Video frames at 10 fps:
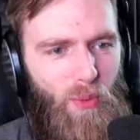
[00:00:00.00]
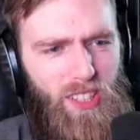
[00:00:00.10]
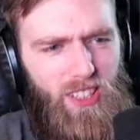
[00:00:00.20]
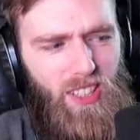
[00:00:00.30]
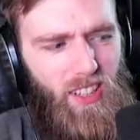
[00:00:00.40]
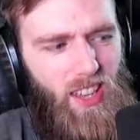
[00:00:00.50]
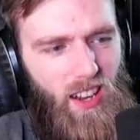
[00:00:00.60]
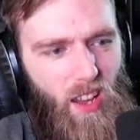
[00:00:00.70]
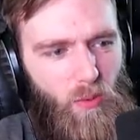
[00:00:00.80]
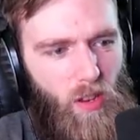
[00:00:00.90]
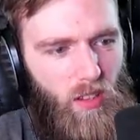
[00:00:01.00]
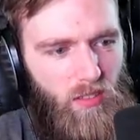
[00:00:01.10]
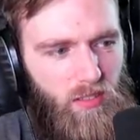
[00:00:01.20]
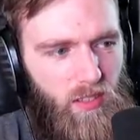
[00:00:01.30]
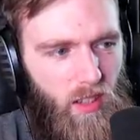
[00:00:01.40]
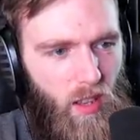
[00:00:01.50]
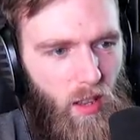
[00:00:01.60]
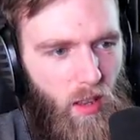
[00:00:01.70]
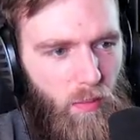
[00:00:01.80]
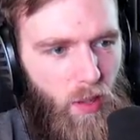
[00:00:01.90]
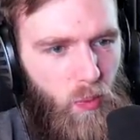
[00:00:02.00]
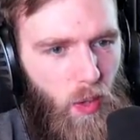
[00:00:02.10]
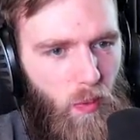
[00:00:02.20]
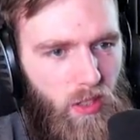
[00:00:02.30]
we still cannot run, but we